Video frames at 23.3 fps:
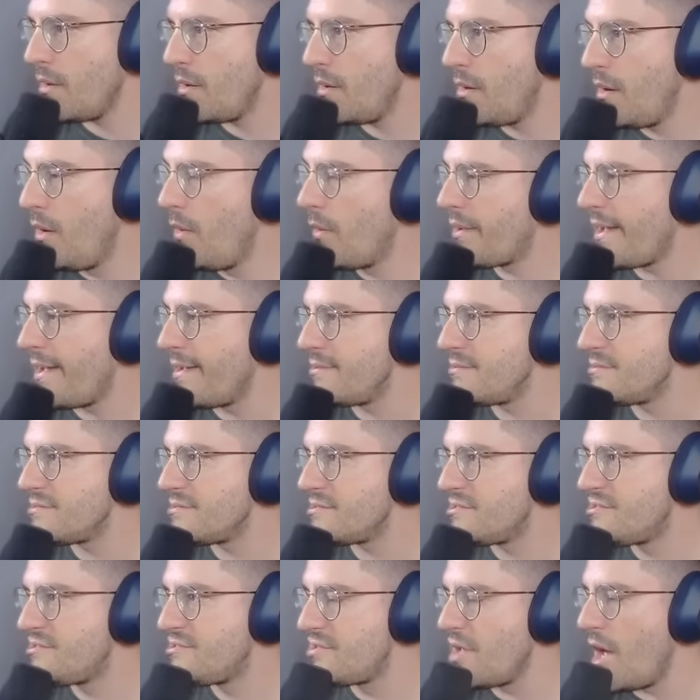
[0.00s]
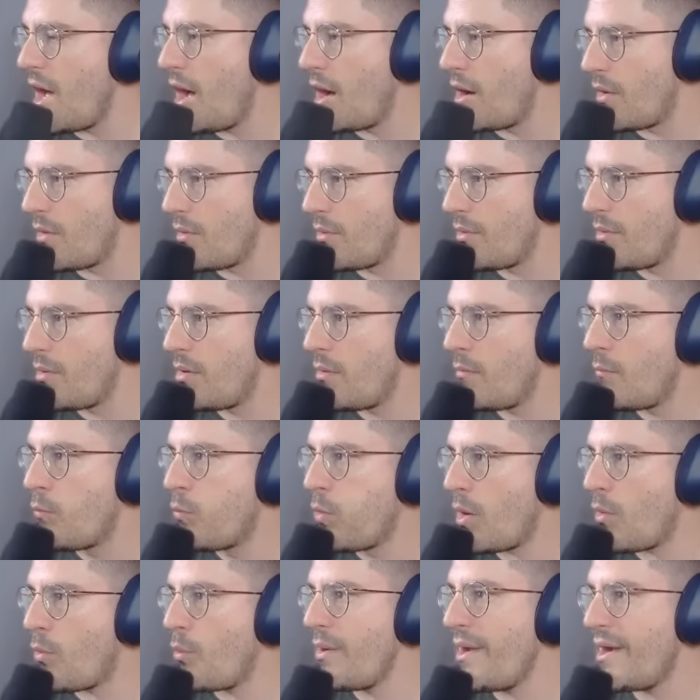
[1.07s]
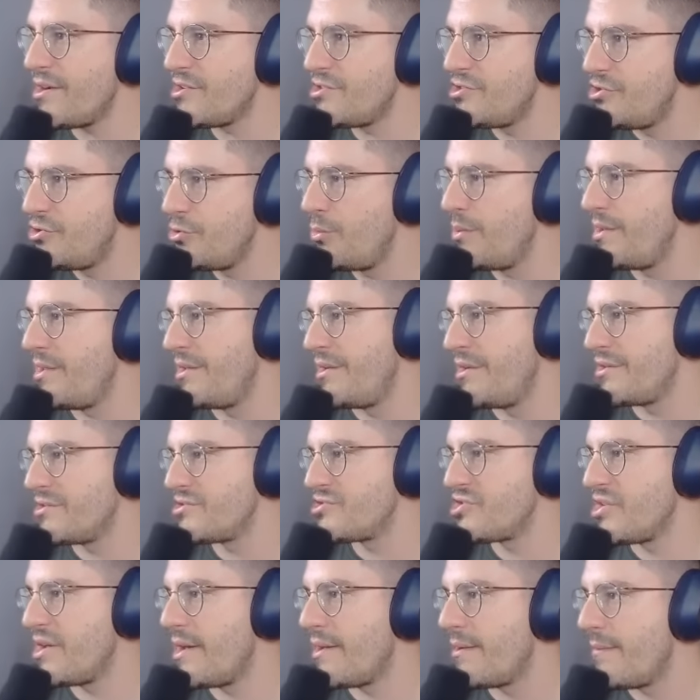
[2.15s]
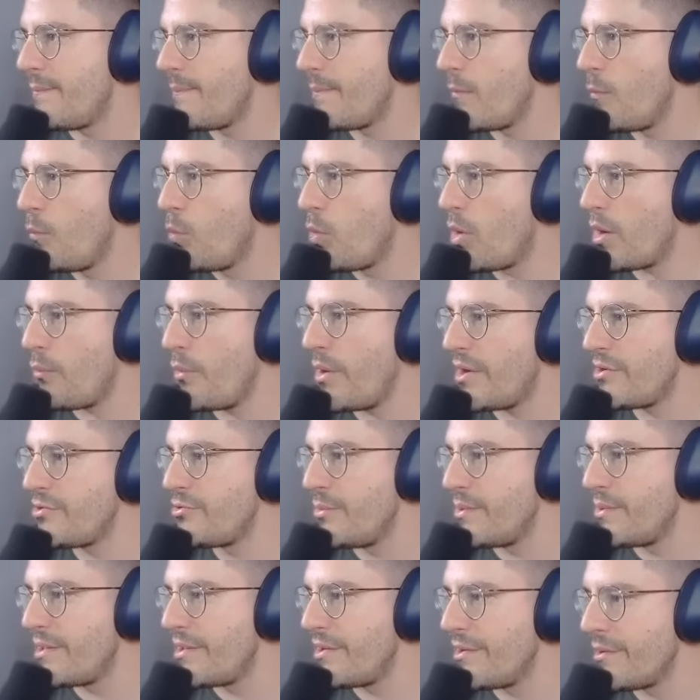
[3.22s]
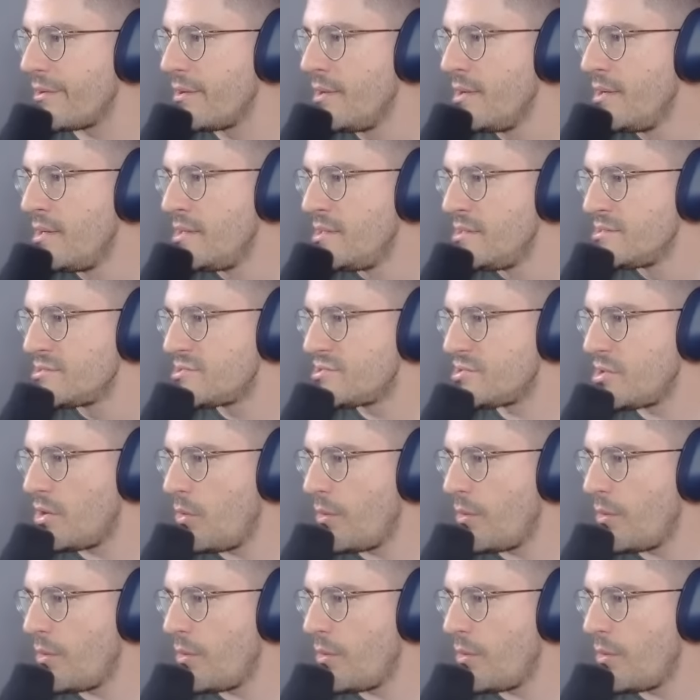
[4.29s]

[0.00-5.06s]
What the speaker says: Okay, so what we are doing here, Shad, what we are doing here. So